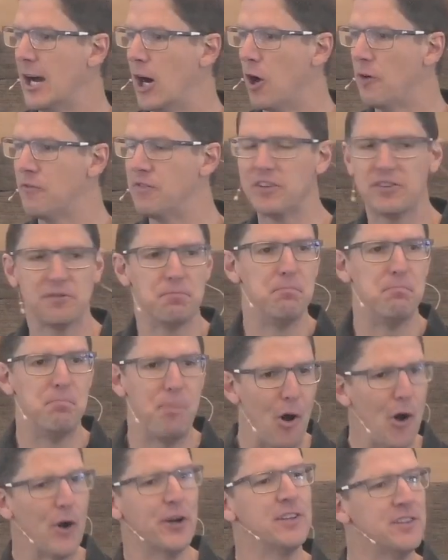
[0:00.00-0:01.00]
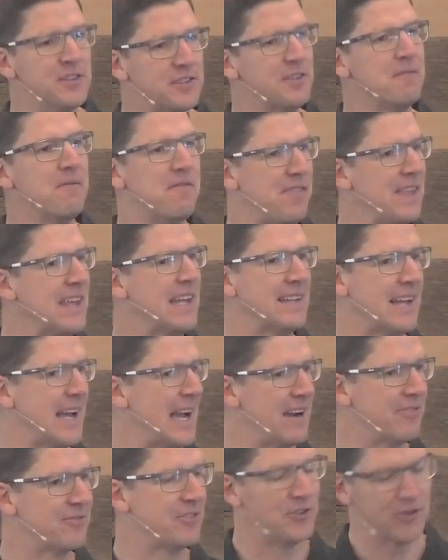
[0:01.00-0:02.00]
of this burdensome thing they
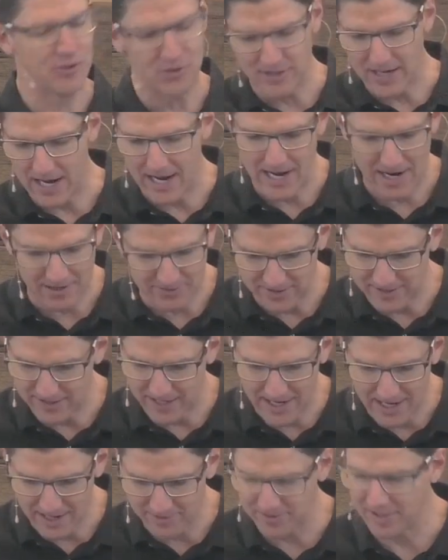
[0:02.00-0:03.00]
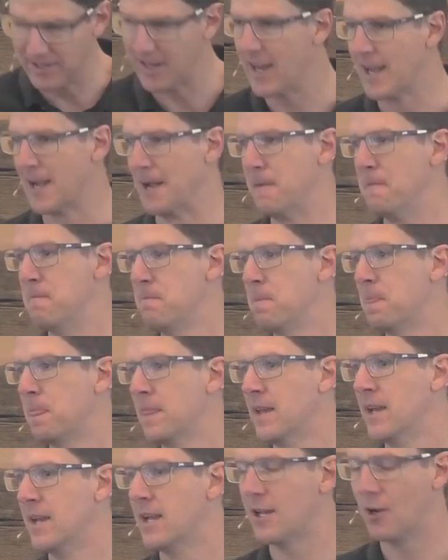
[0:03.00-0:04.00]
have to do day after day after day.
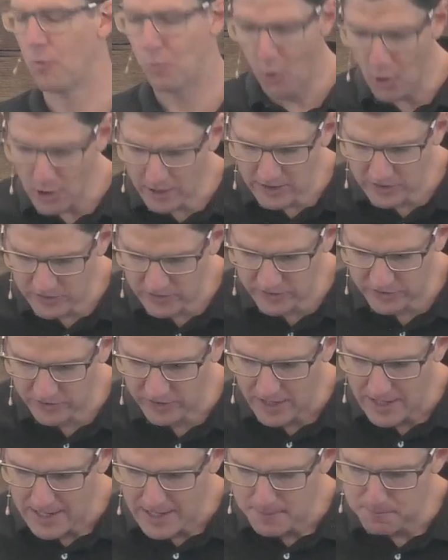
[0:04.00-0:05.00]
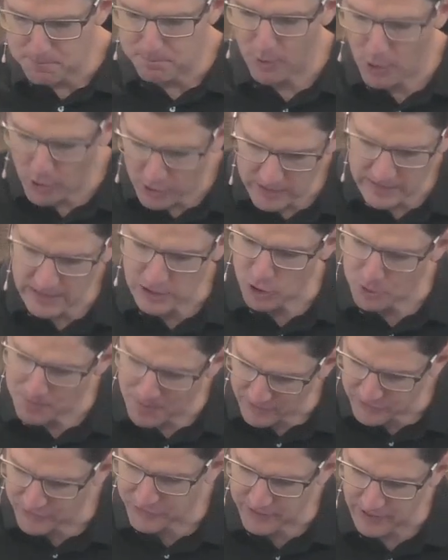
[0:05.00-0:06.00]
Now, work is this burden that you
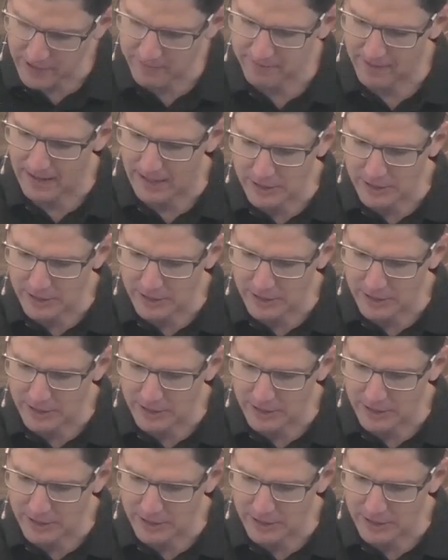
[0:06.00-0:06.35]
must suffer